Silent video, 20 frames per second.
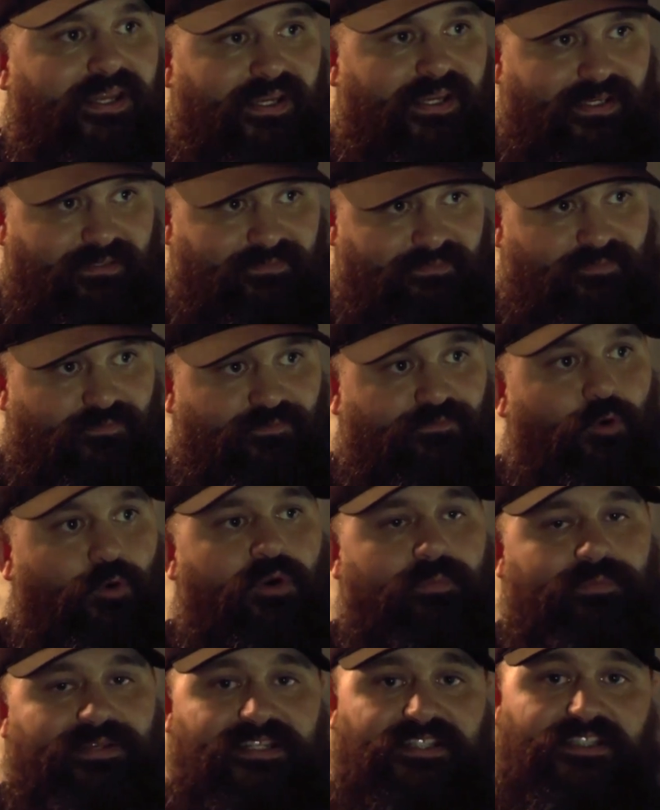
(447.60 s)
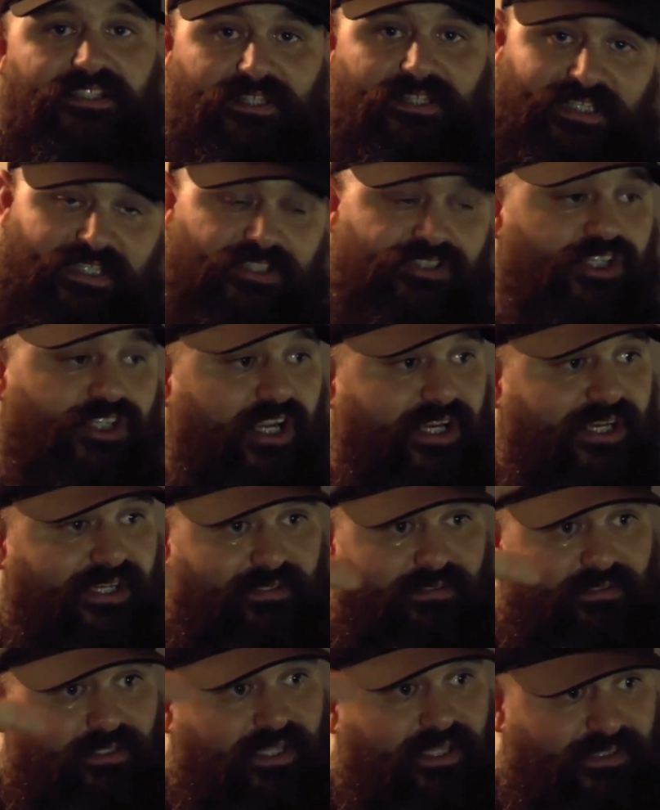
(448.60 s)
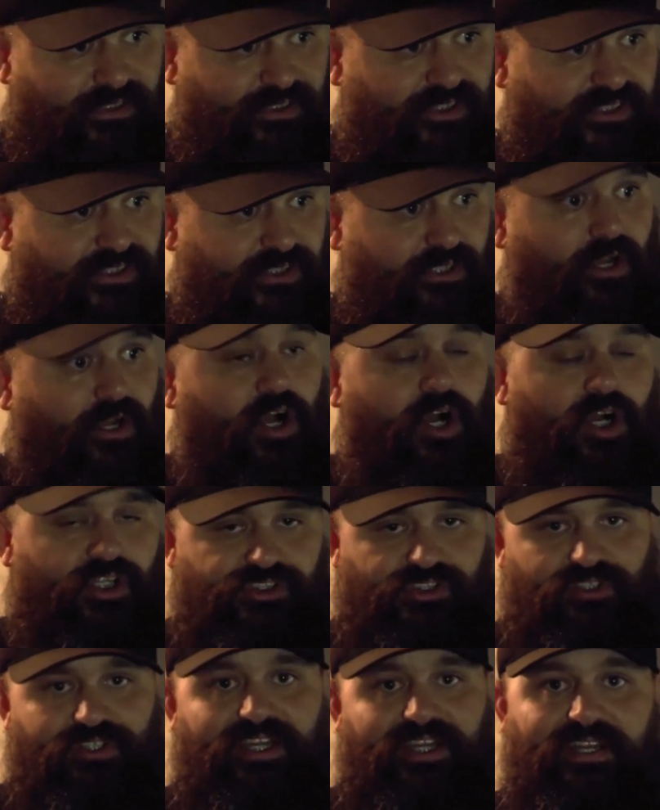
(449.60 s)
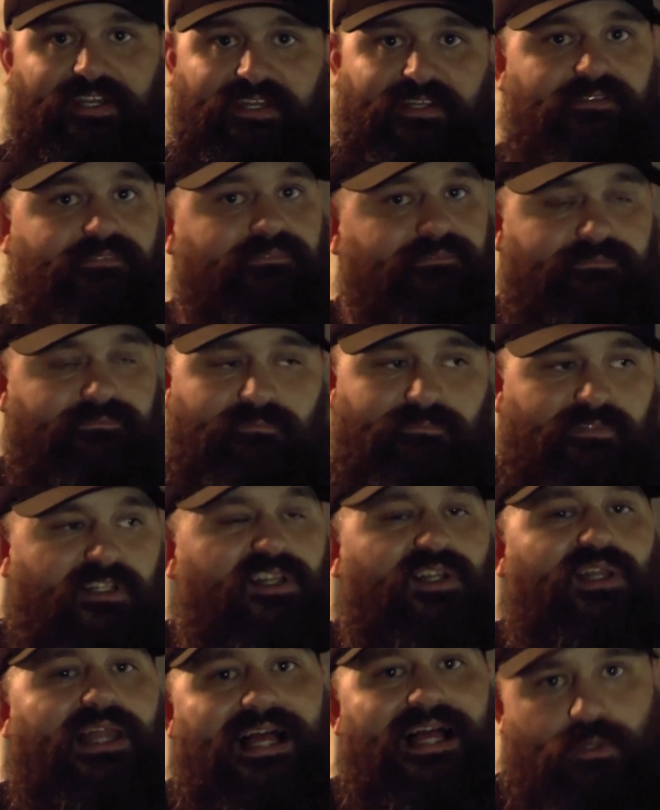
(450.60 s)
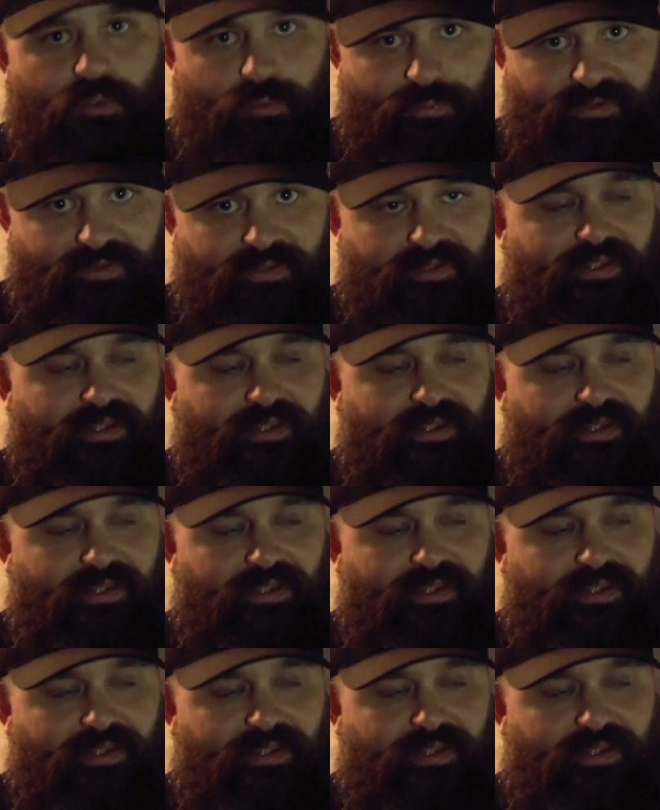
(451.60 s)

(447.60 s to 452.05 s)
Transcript: it formed into like a giant, like just odulating cloud.